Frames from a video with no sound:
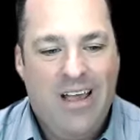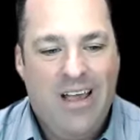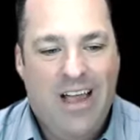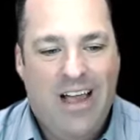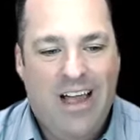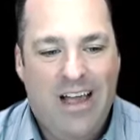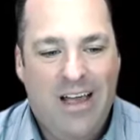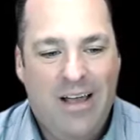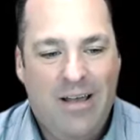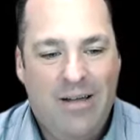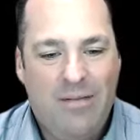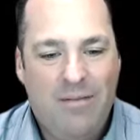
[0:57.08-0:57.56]

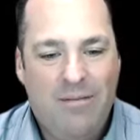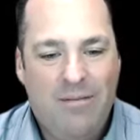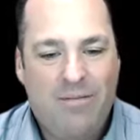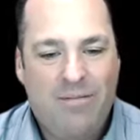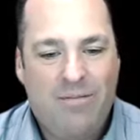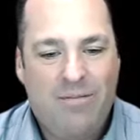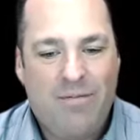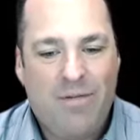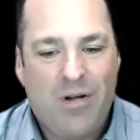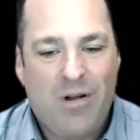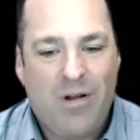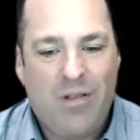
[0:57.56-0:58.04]
uh,
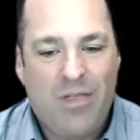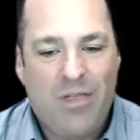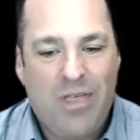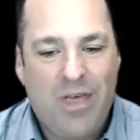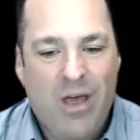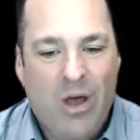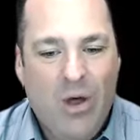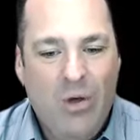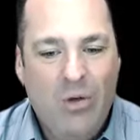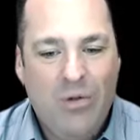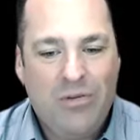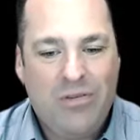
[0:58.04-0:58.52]
for
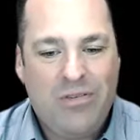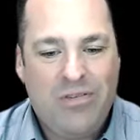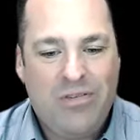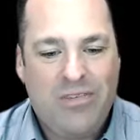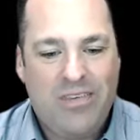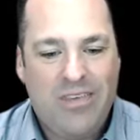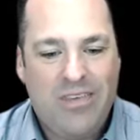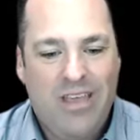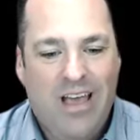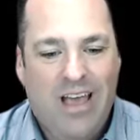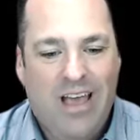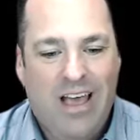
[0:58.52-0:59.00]

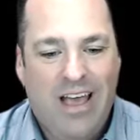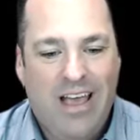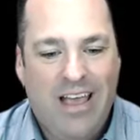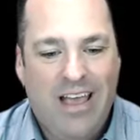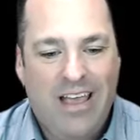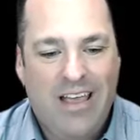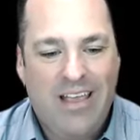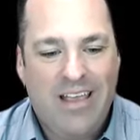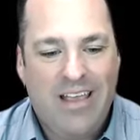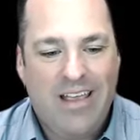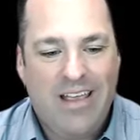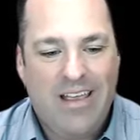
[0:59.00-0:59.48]
those
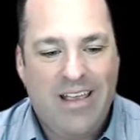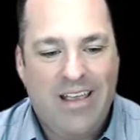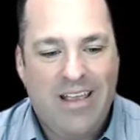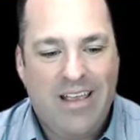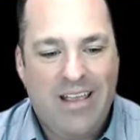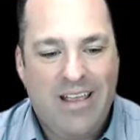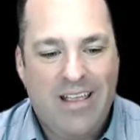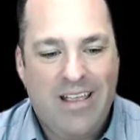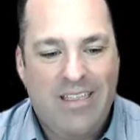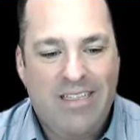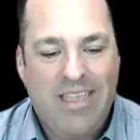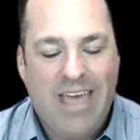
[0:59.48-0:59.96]
uh,
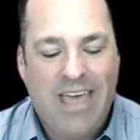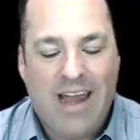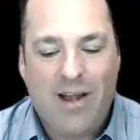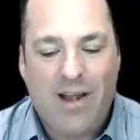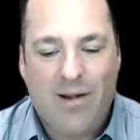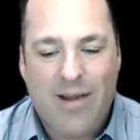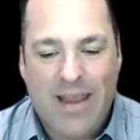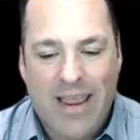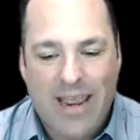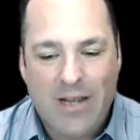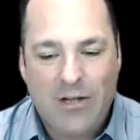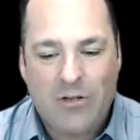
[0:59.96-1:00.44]
that
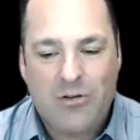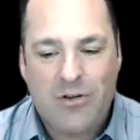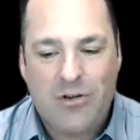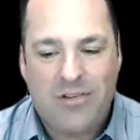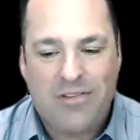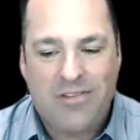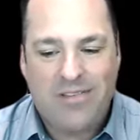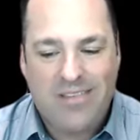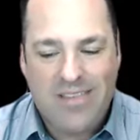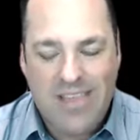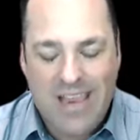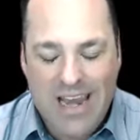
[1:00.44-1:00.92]
are
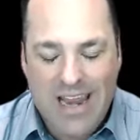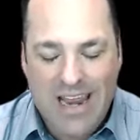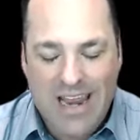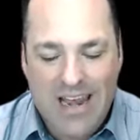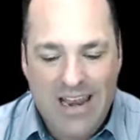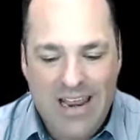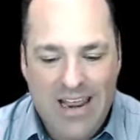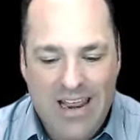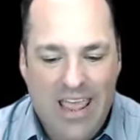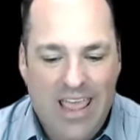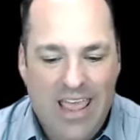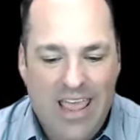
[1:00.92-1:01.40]
interested